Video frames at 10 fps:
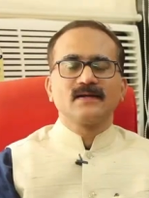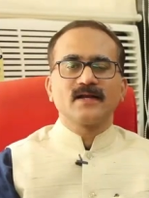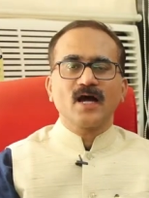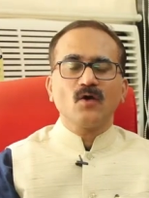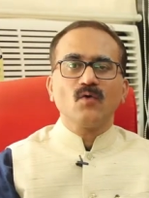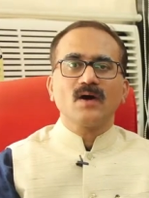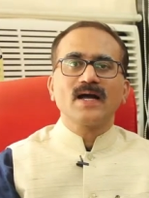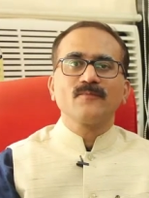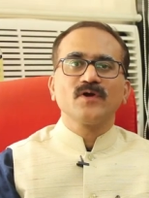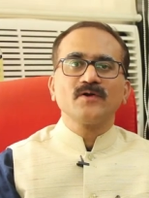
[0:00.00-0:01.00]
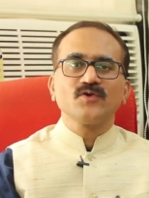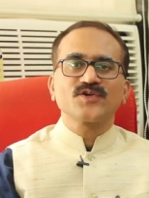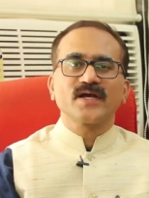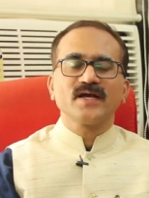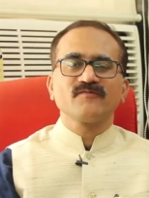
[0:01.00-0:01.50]
now i am going to
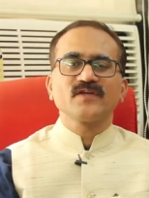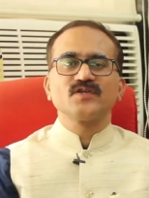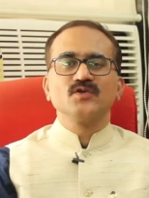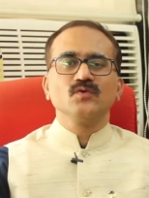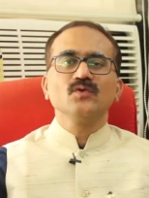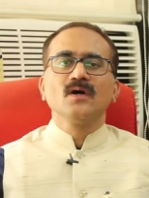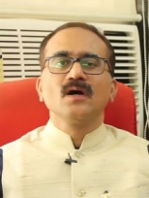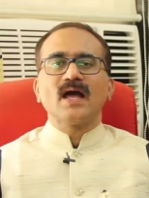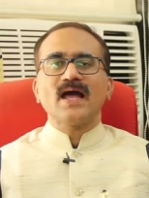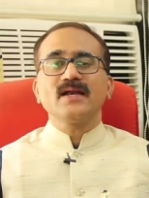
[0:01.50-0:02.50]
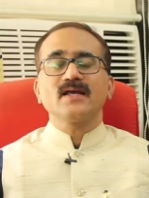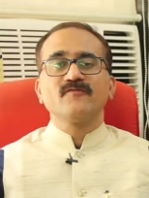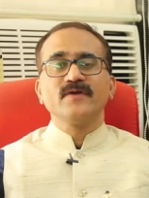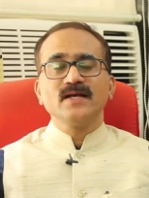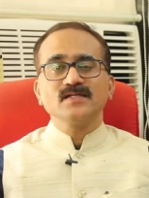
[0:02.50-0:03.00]
share with you an
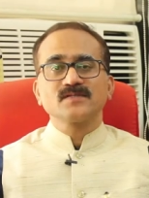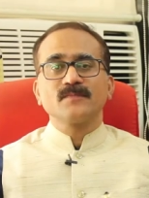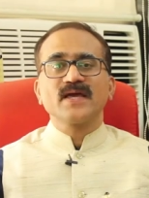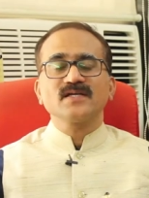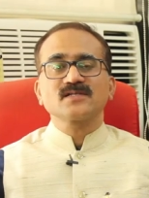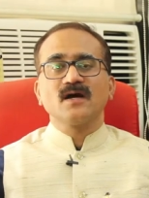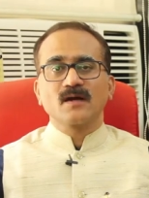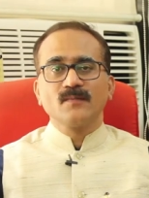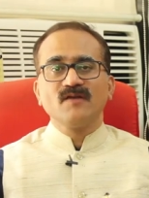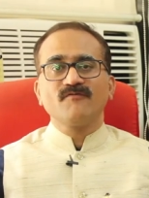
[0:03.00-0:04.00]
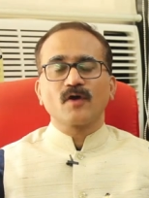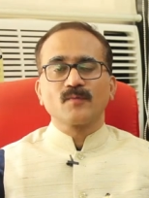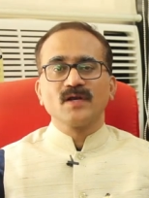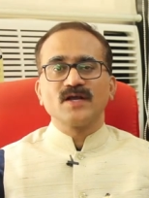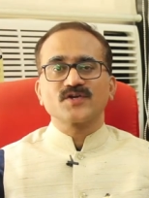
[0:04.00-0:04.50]
evidence based herbal
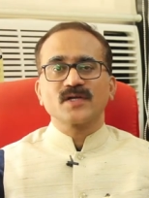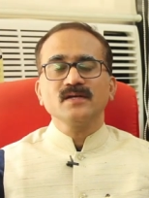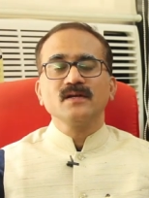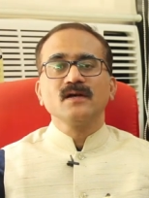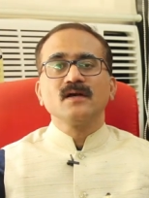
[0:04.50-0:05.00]
formulation